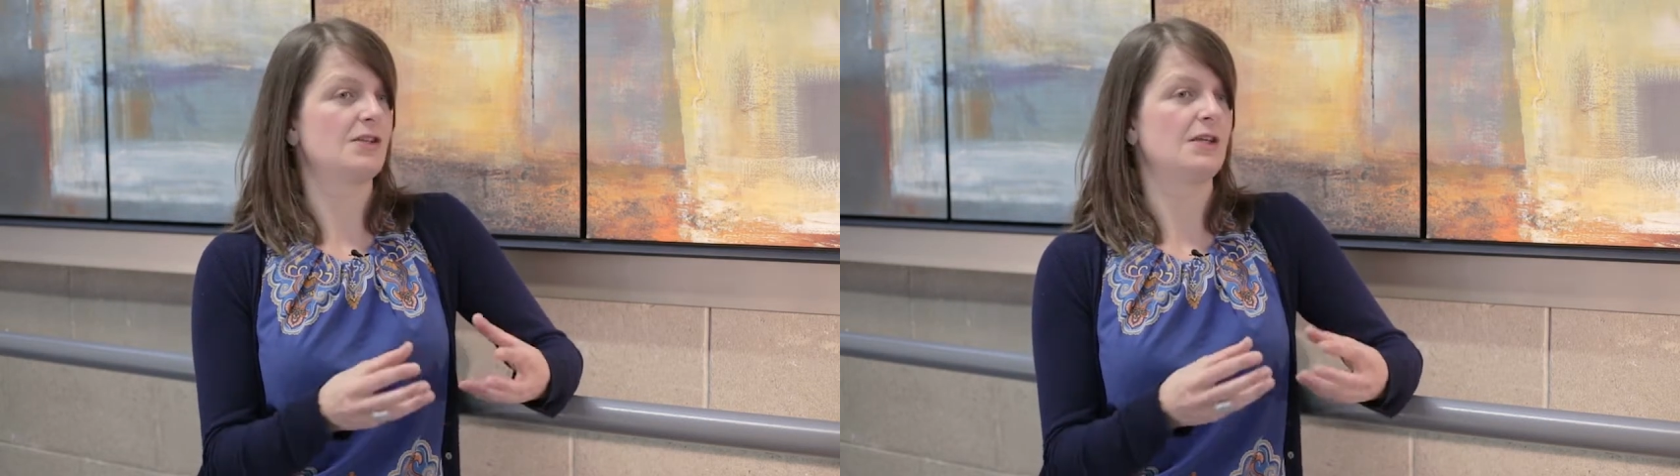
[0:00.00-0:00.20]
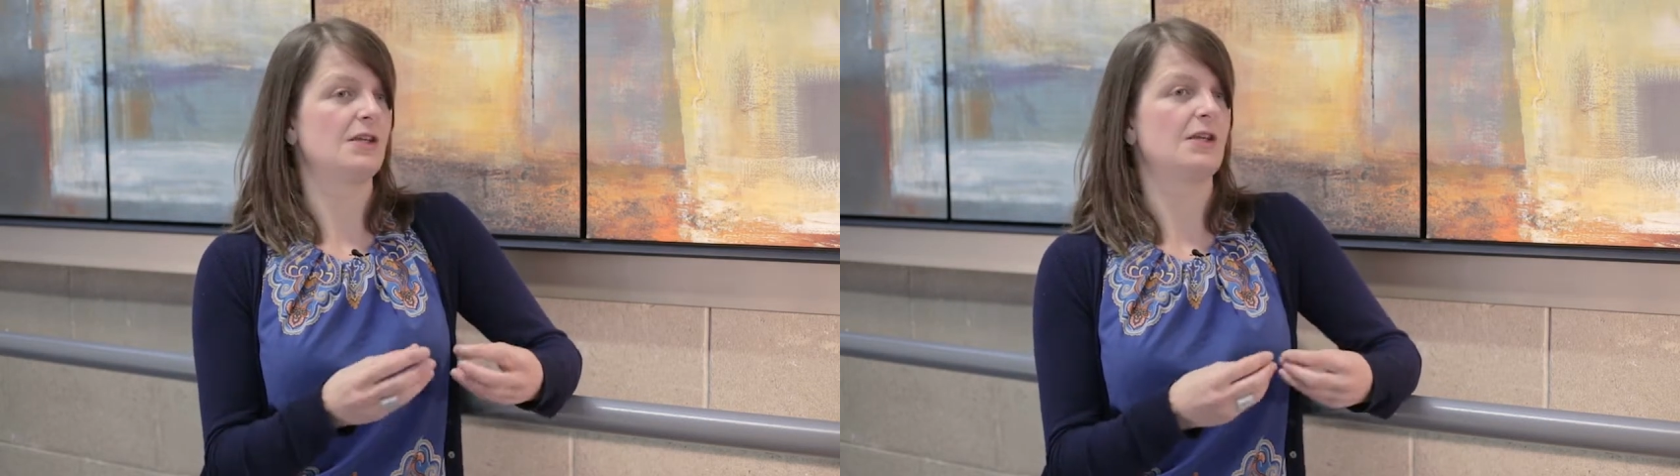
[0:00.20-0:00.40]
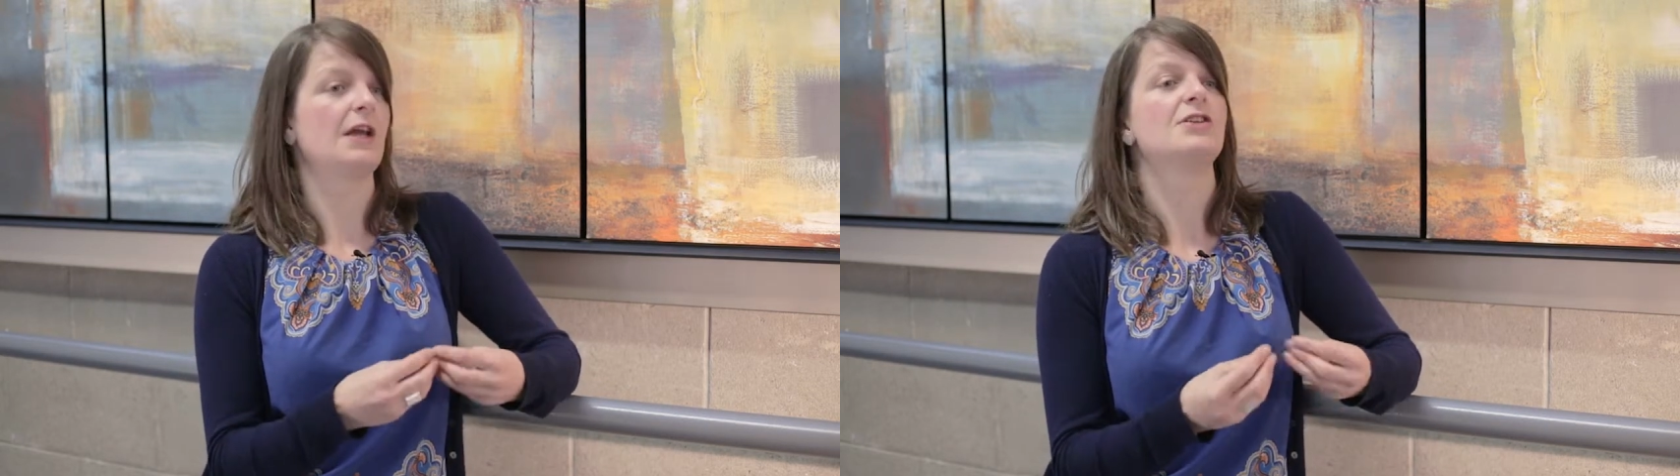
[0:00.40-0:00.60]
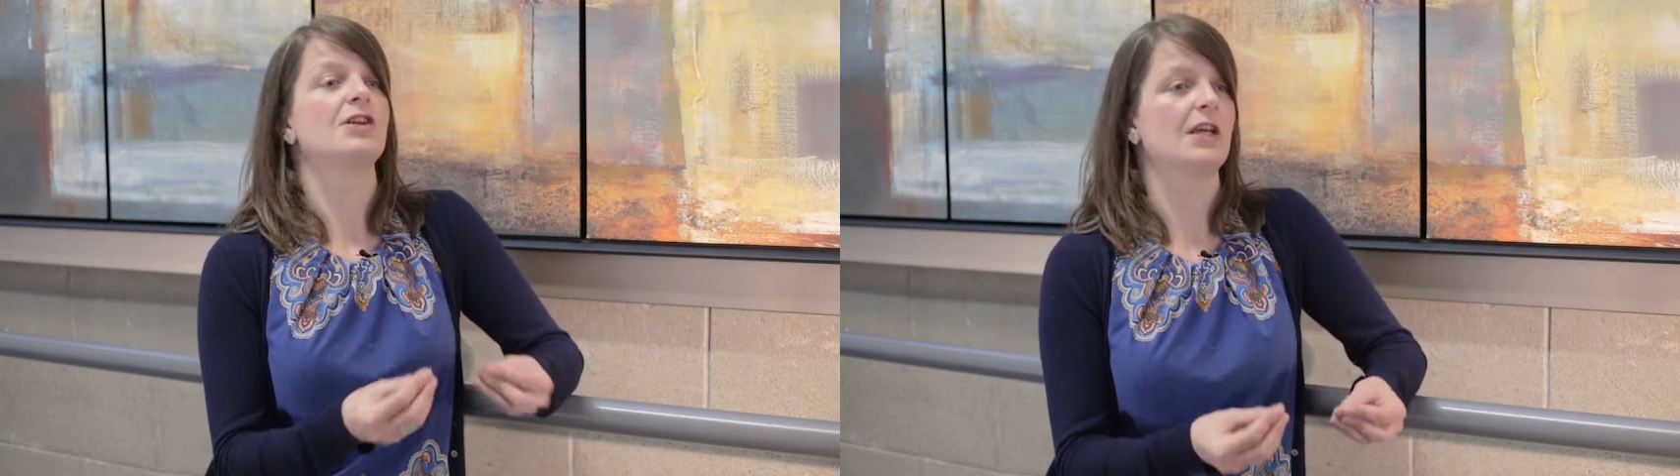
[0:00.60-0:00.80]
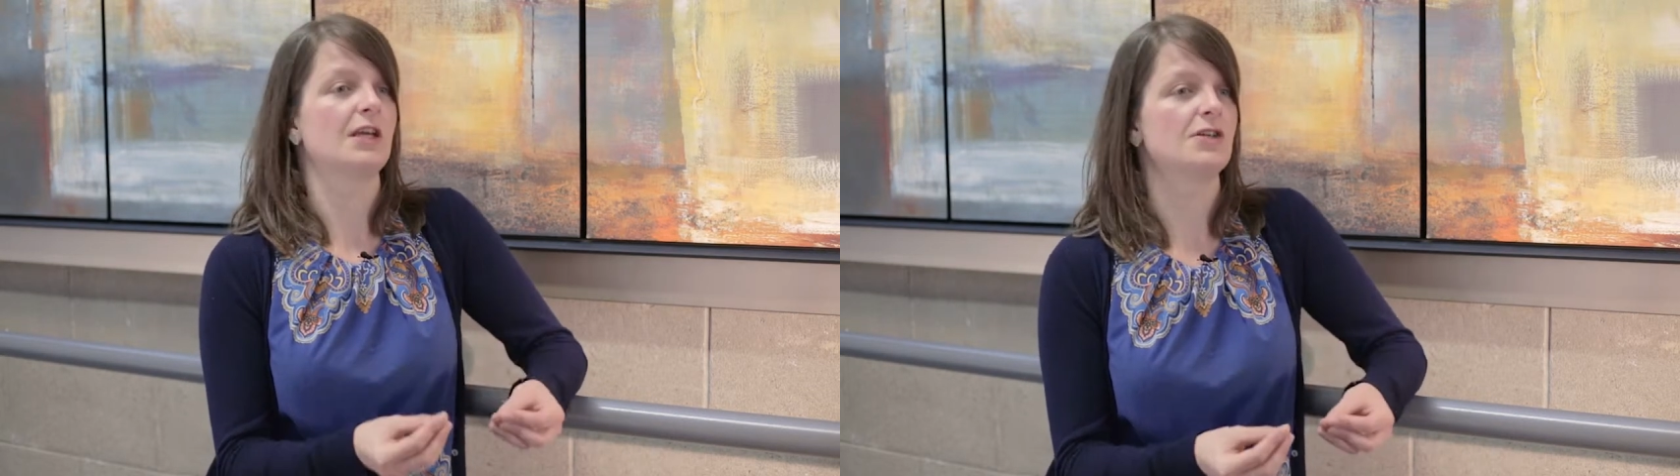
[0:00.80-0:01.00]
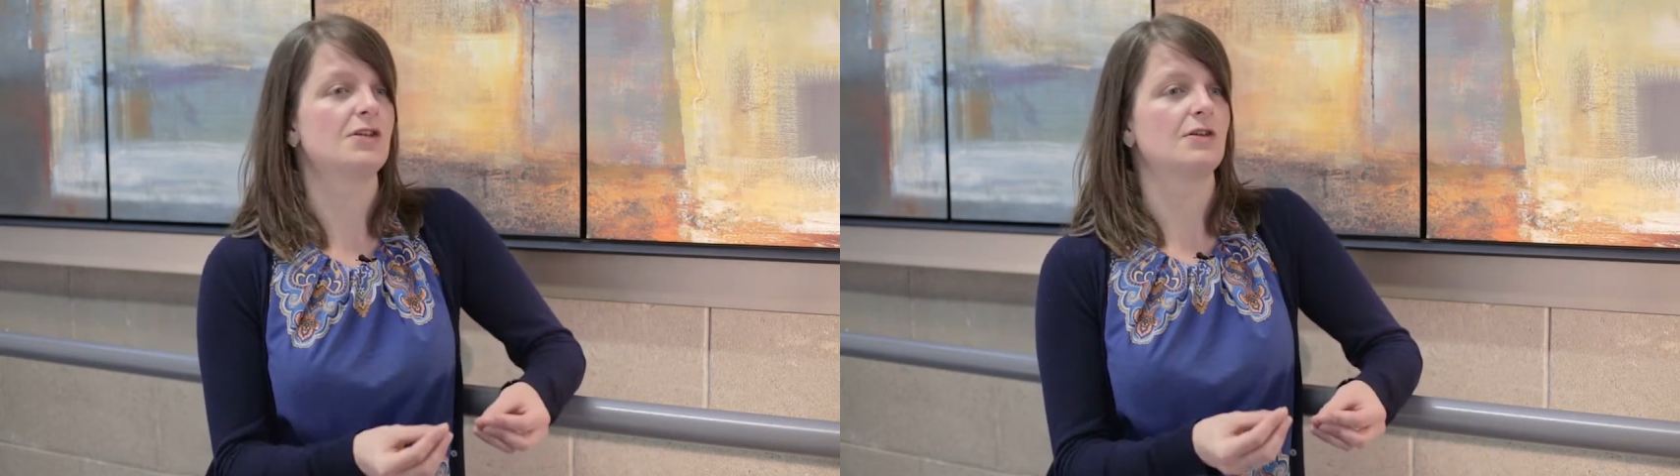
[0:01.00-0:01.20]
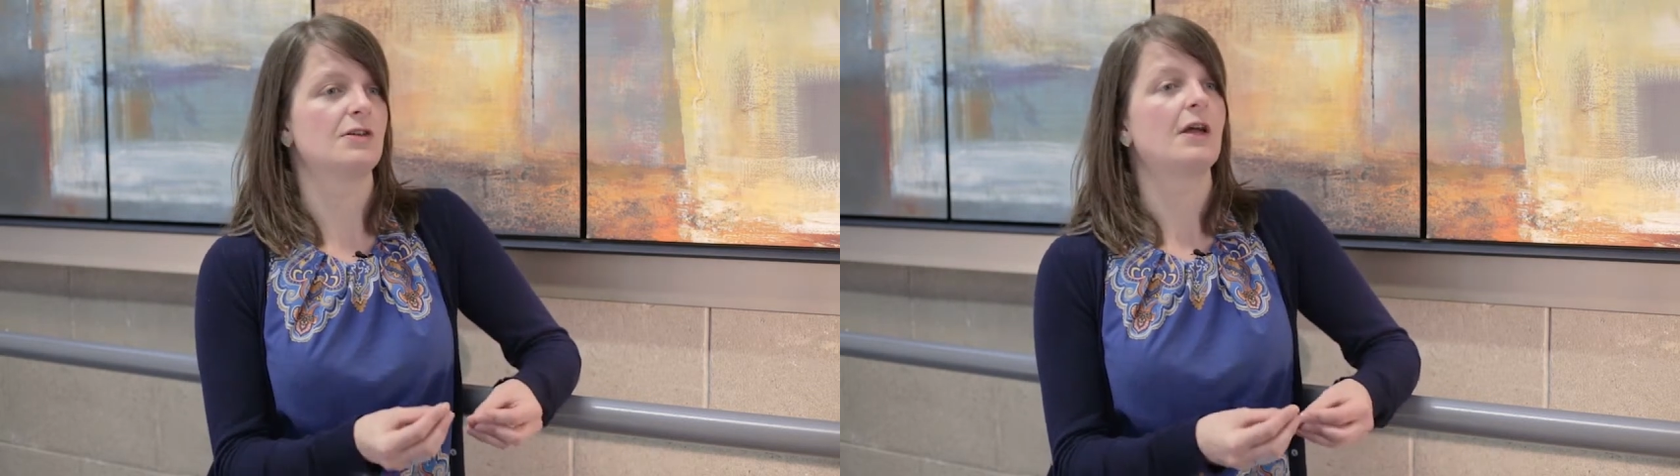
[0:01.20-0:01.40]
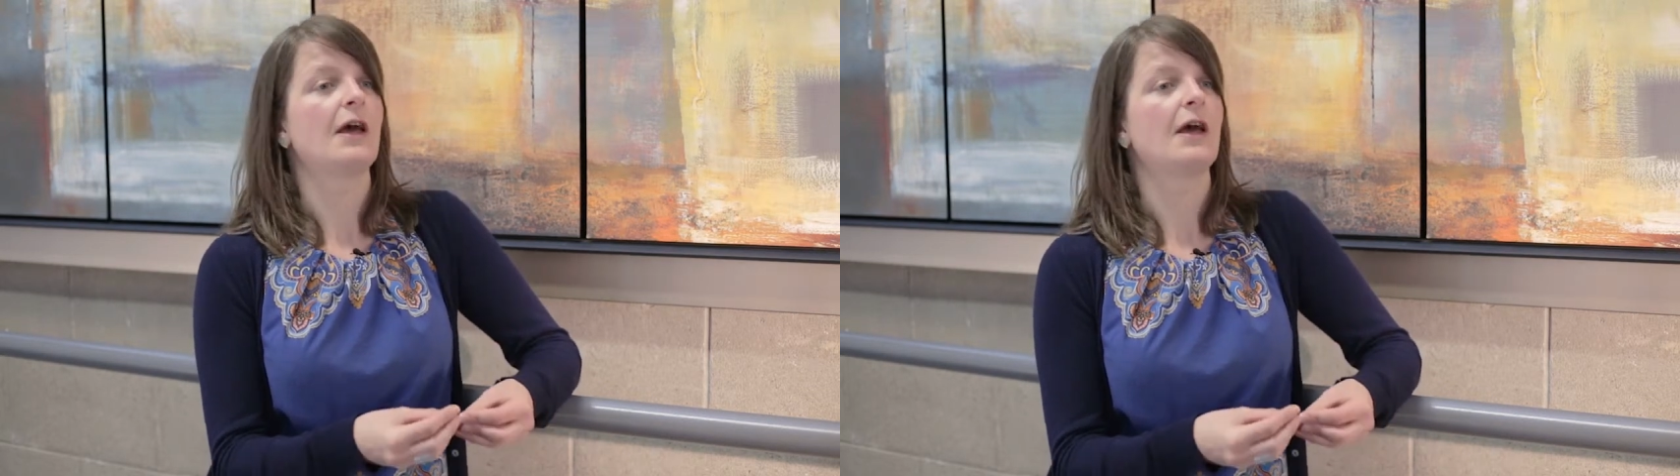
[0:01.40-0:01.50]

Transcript: in education